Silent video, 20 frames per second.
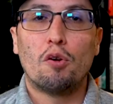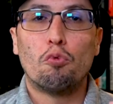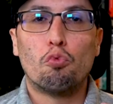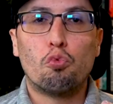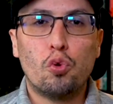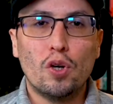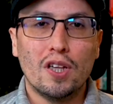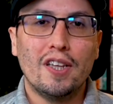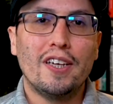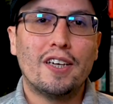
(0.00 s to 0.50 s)

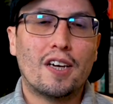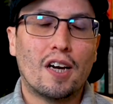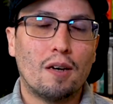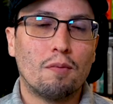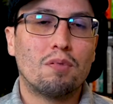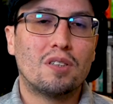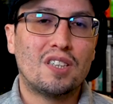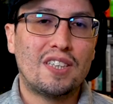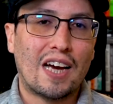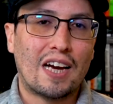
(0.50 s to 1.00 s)
really
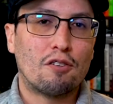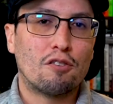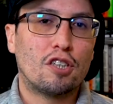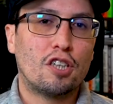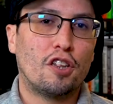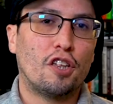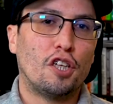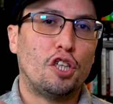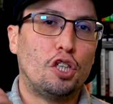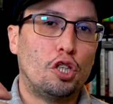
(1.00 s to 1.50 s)
comes down
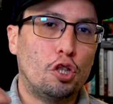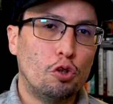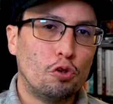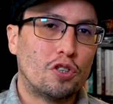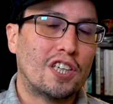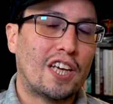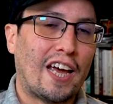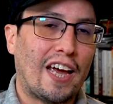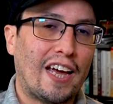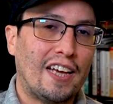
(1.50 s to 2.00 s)
to the
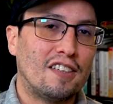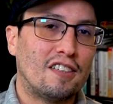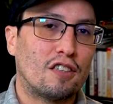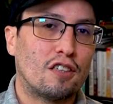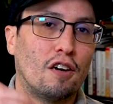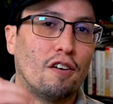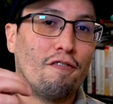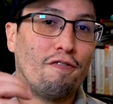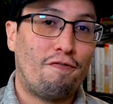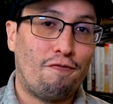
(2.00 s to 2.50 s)
use case
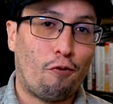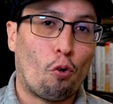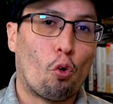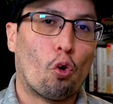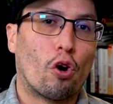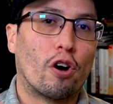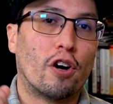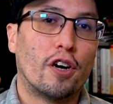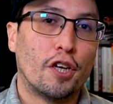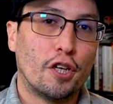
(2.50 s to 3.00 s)

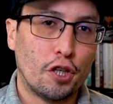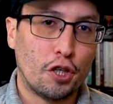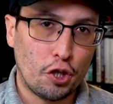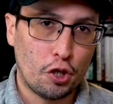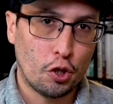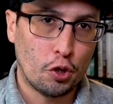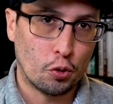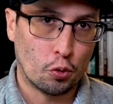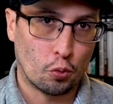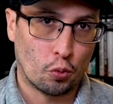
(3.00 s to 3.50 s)
for
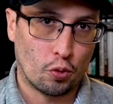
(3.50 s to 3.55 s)
you.